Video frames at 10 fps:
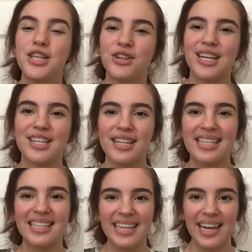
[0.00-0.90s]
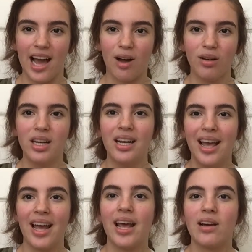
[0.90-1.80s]
Stretch the Slinky out
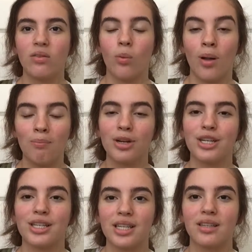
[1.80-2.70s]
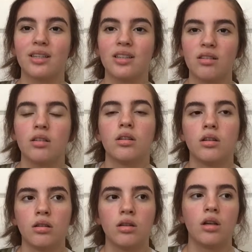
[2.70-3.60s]
and have one person
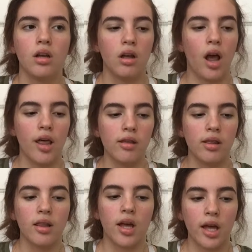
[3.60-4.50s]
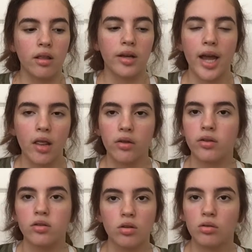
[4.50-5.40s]
other than the other. Catherine,
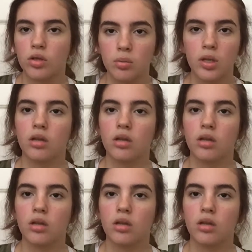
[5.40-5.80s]
you're so stupid.